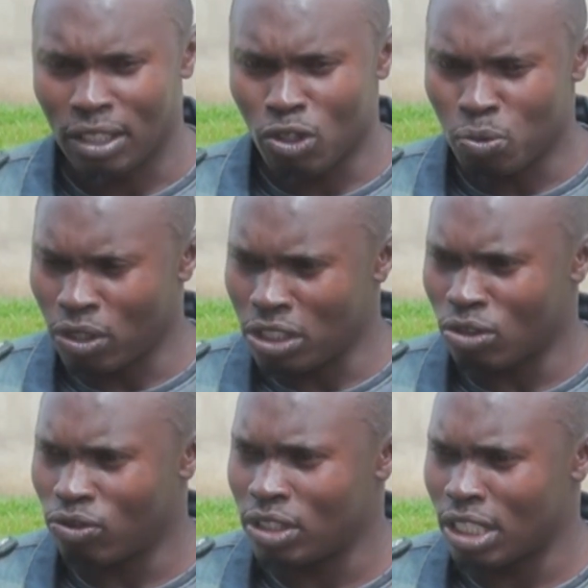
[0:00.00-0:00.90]
Those
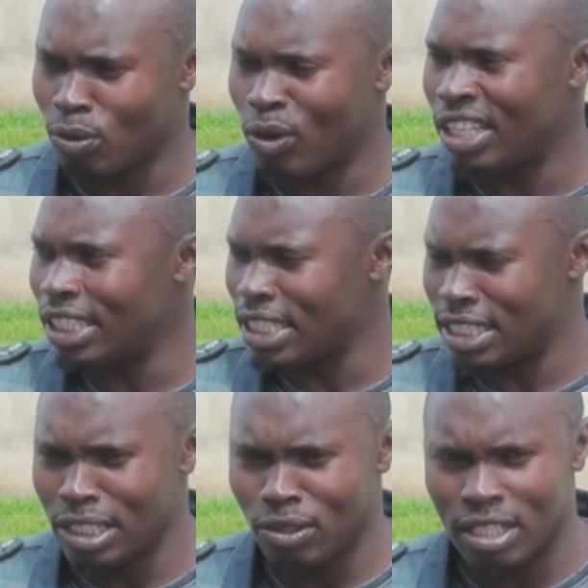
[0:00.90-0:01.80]
police officers wameandika
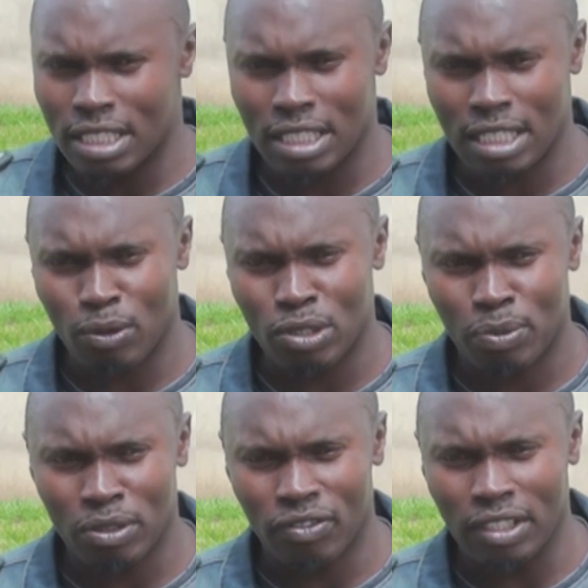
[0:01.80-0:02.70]
signal that I was
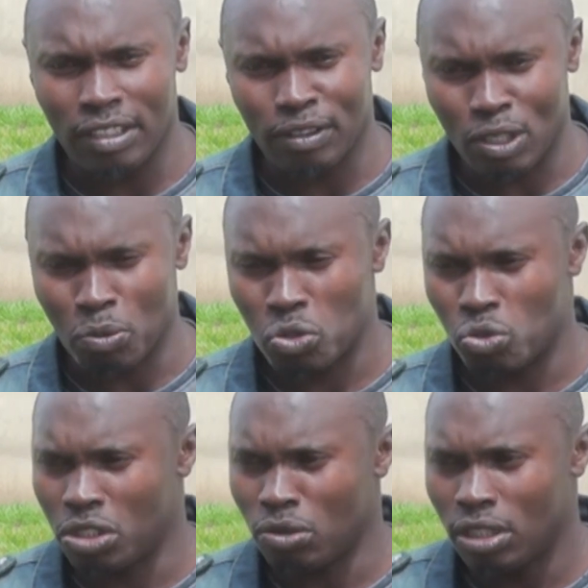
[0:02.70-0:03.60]
part of the
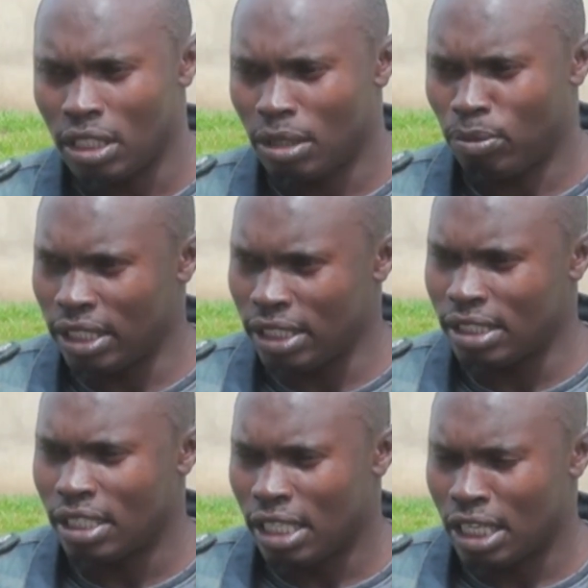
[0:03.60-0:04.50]
demonstration.
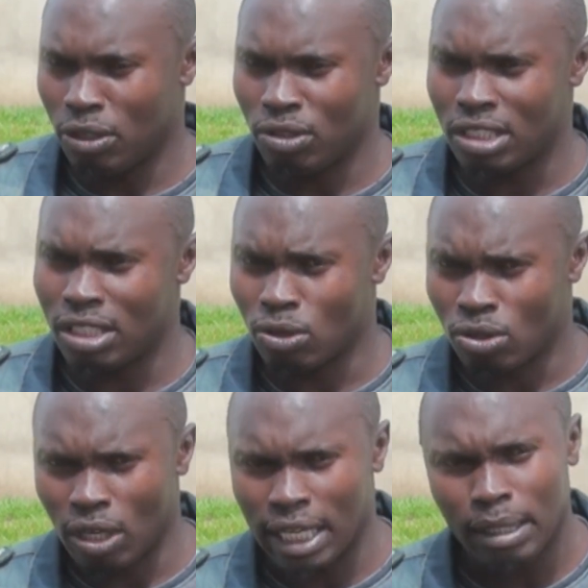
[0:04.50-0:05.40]
Please, it is a
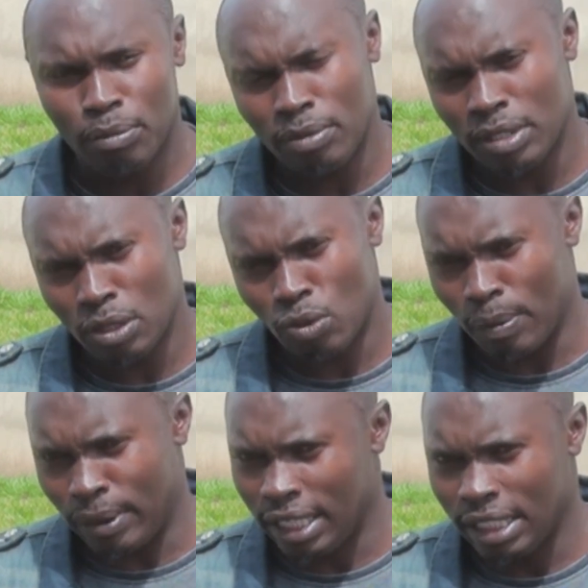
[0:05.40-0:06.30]
total lie. Mimi
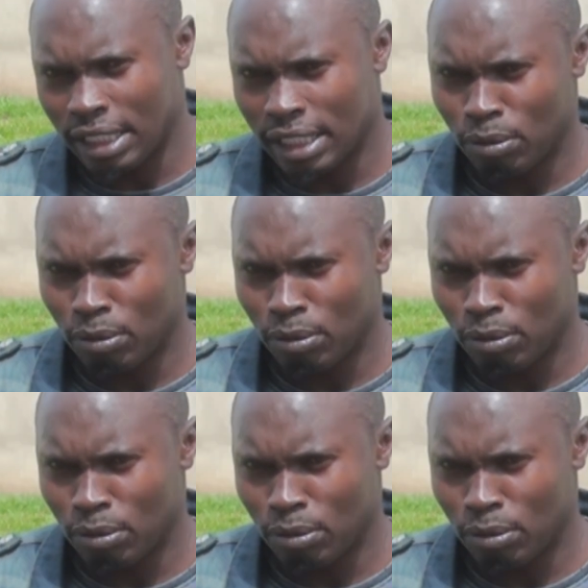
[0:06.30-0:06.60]
sikuwa pale.